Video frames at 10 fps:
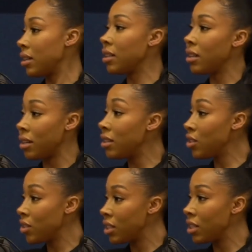the
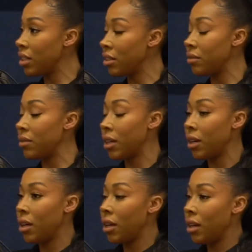initiative.
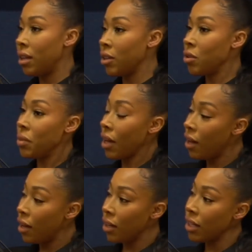It could be
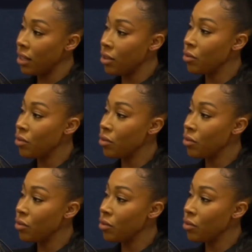high in